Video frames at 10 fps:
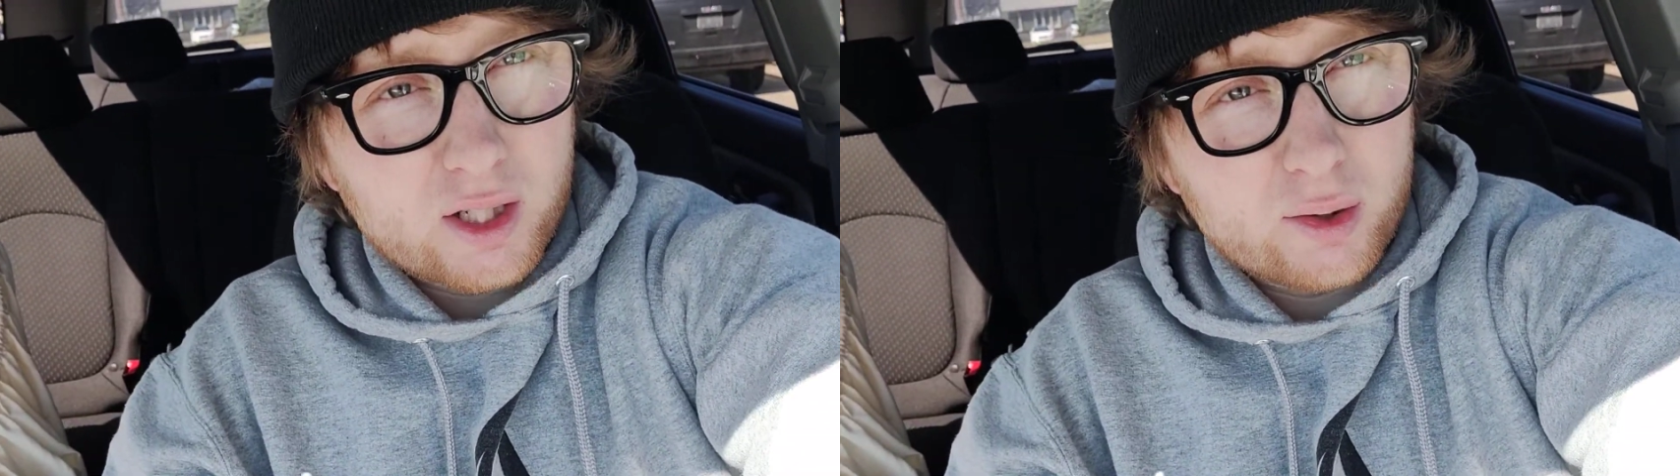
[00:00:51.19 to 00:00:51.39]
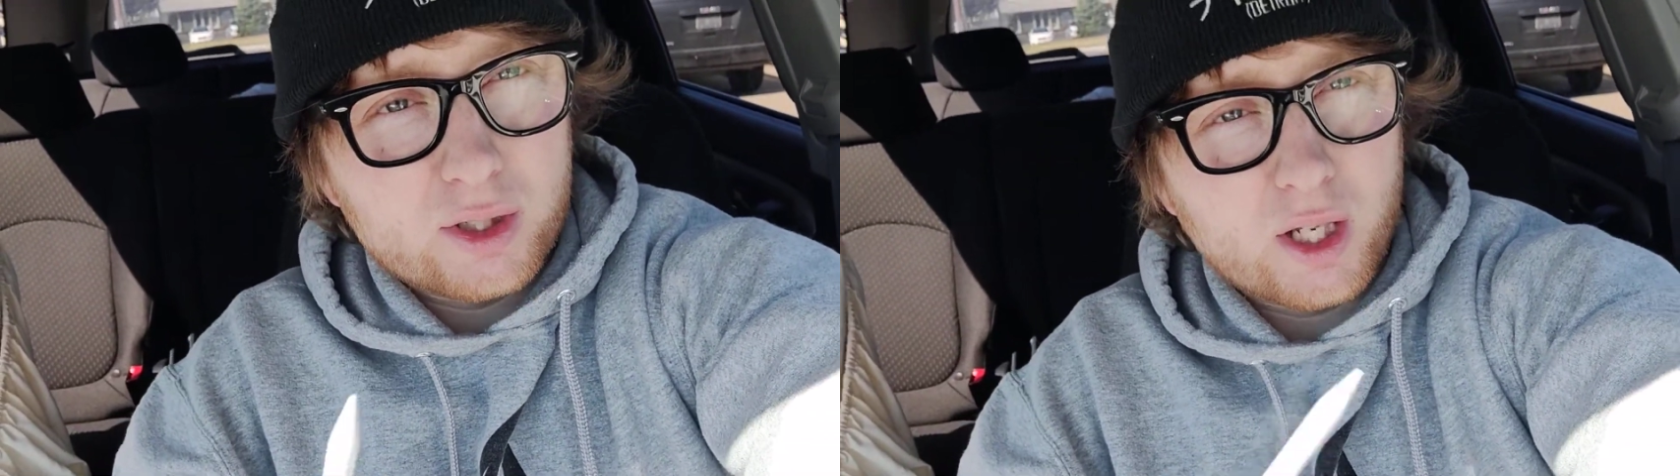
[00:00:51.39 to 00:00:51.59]

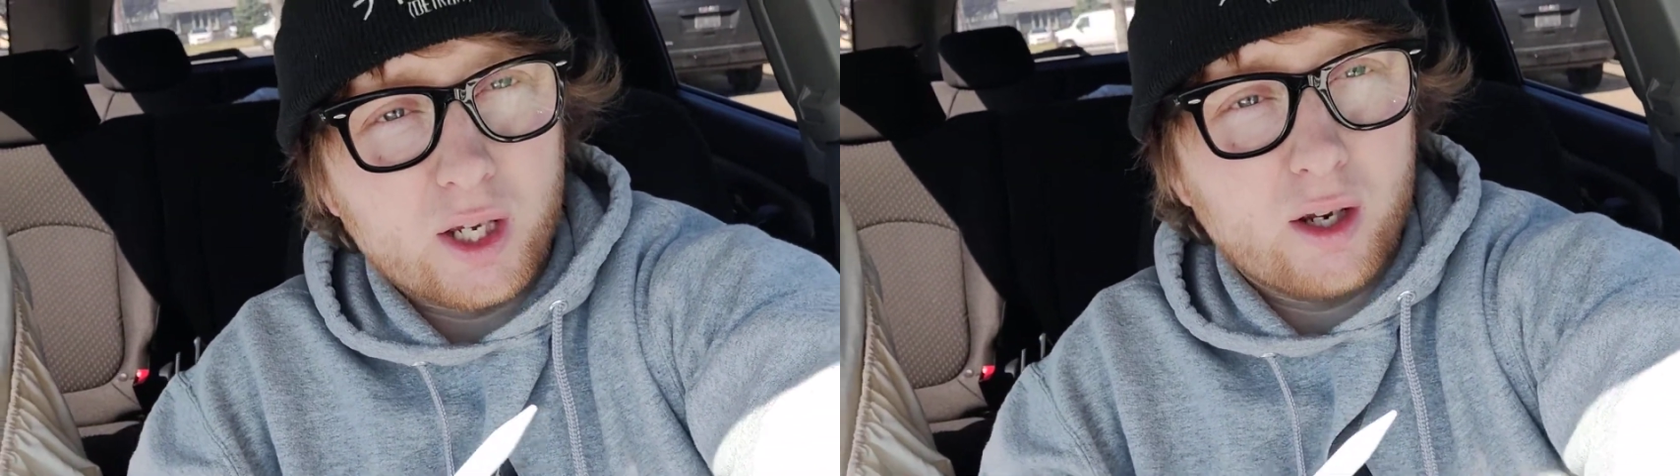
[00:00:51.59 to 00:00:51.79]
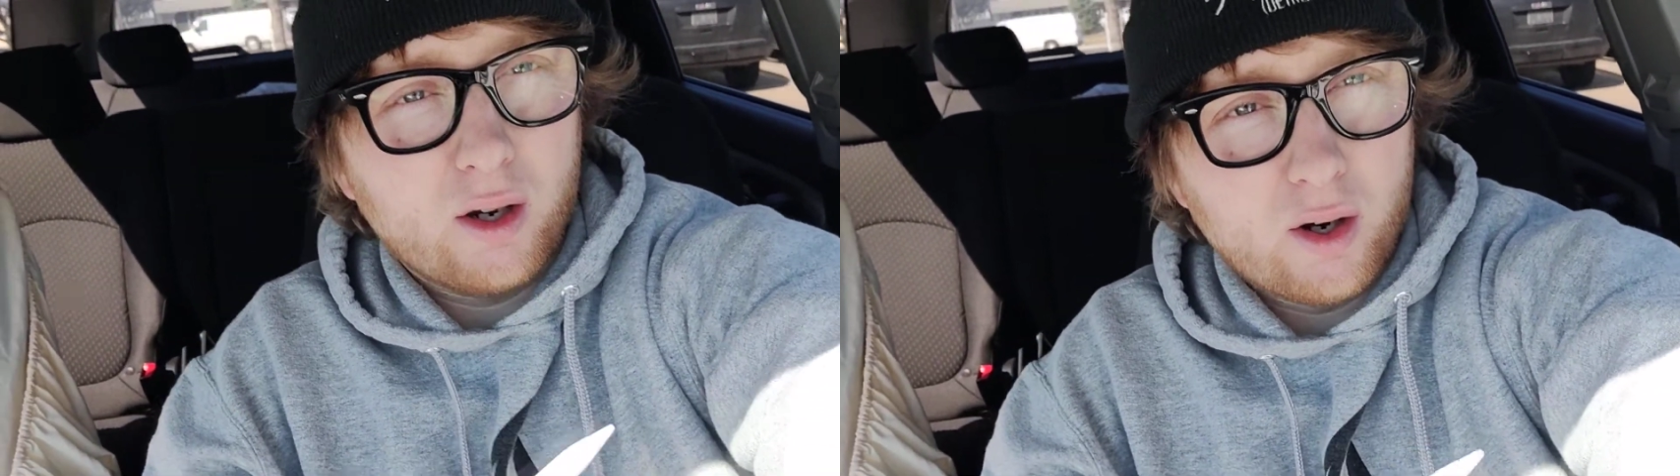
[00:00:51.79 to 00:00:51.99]
I was
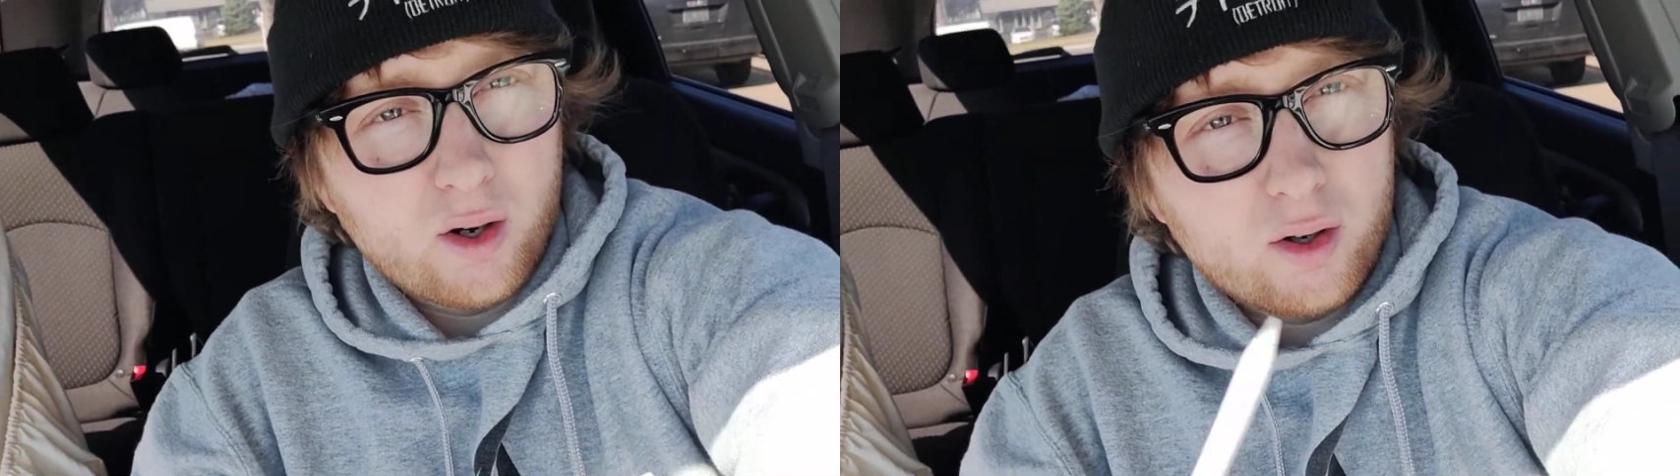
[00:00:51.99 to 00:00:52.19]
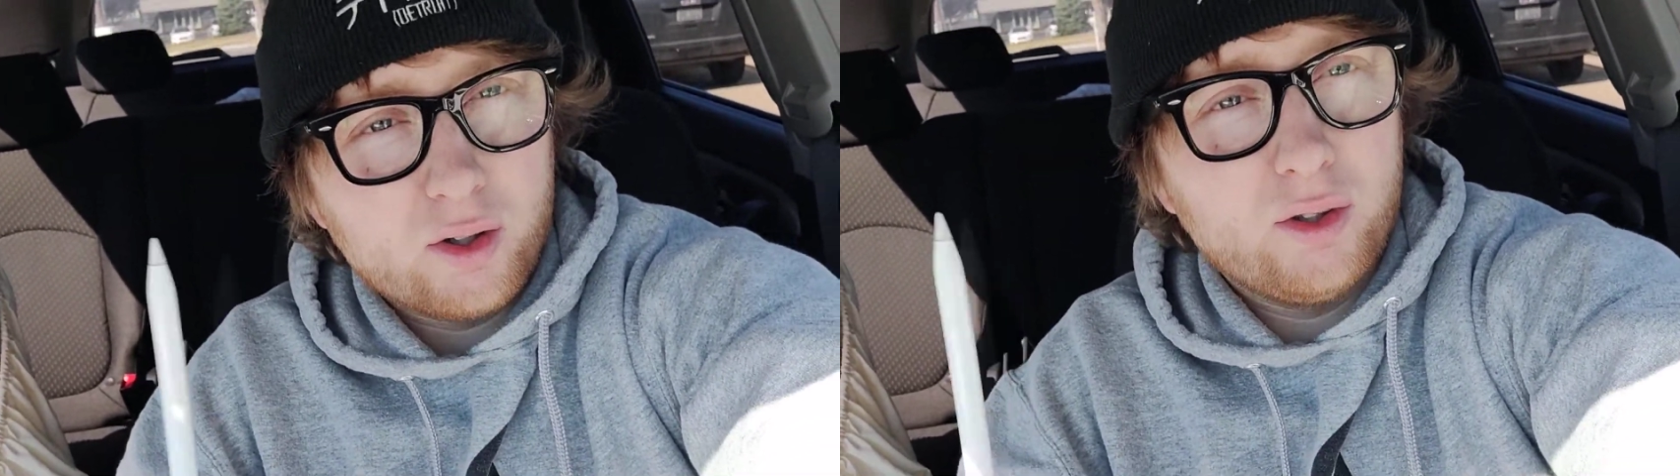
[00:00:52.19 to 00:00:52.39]
like,
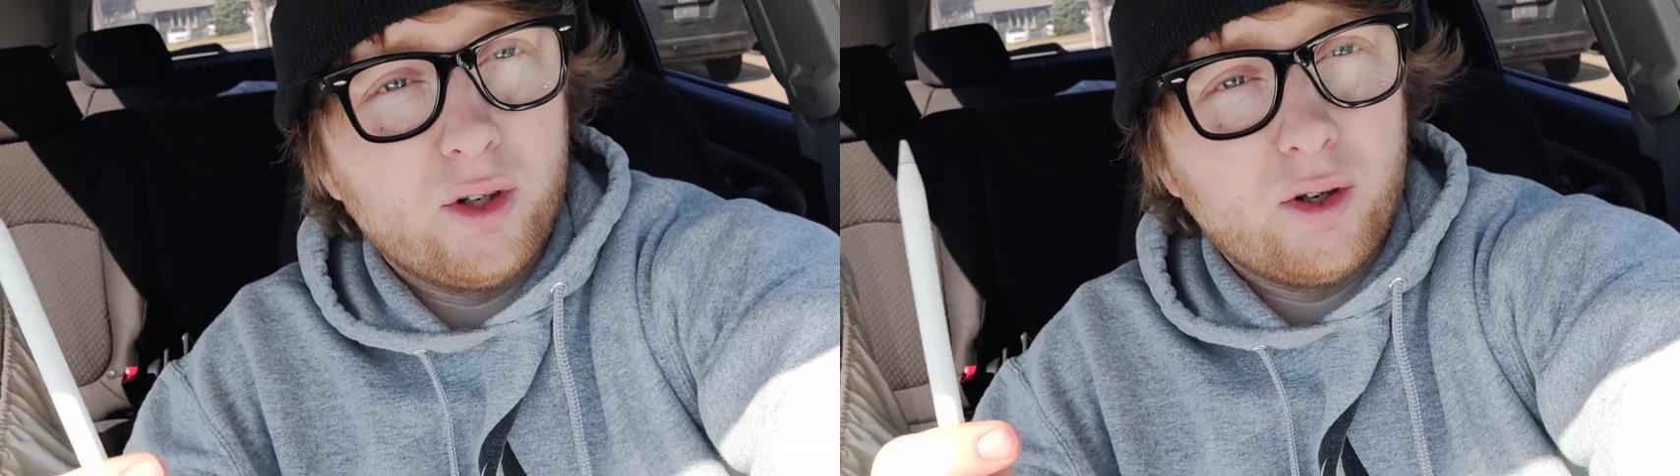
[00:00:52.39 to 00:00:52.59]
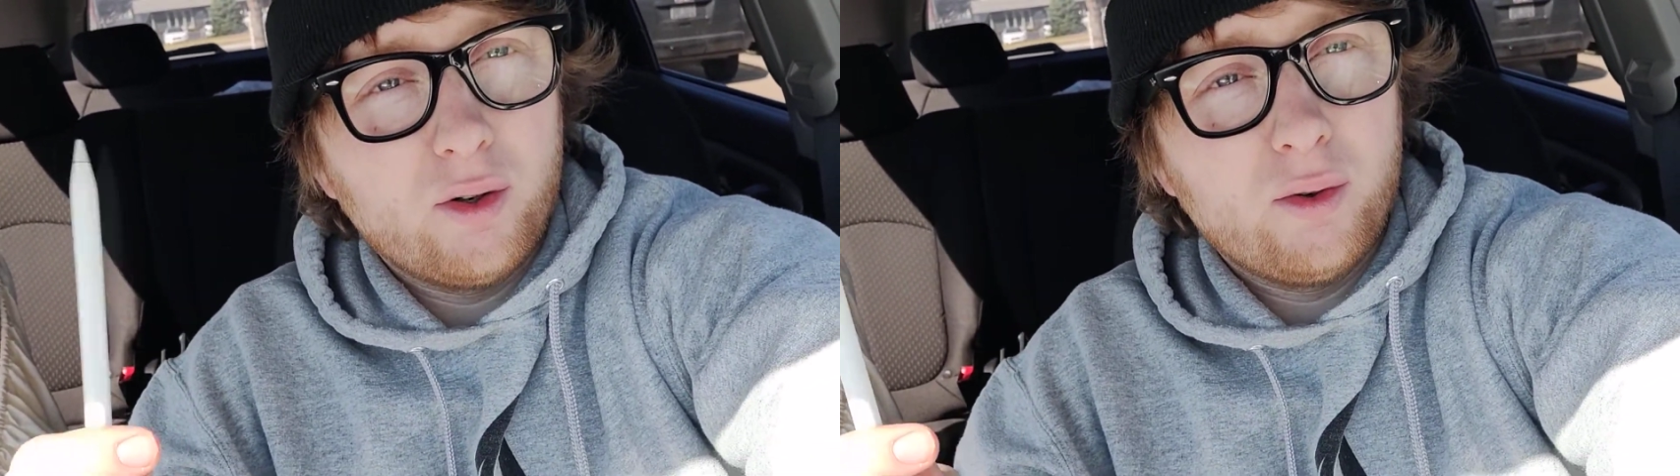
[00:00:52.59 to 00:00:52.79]
oh, you
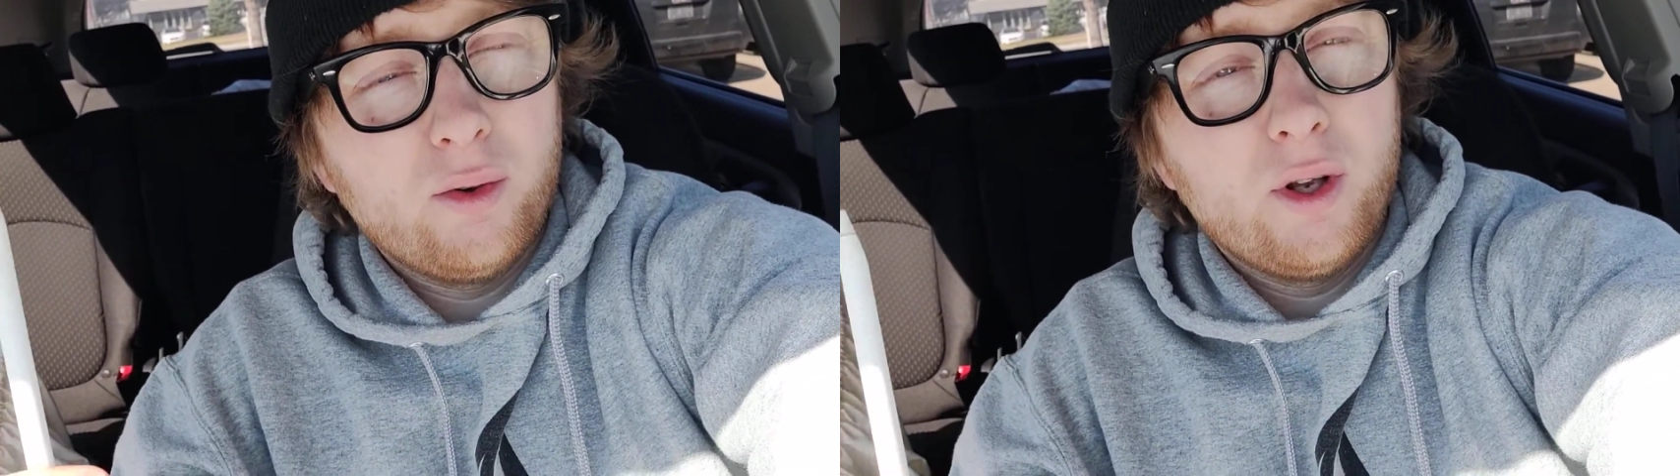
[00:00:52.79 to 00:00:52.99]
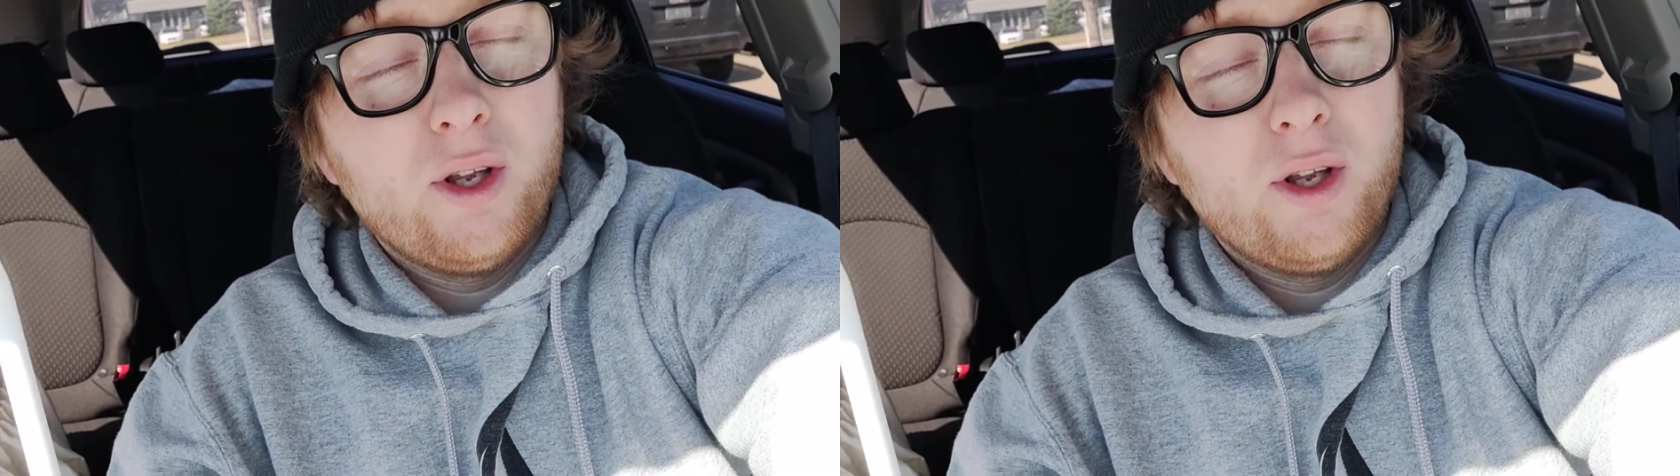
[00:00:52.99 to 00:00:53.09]
know,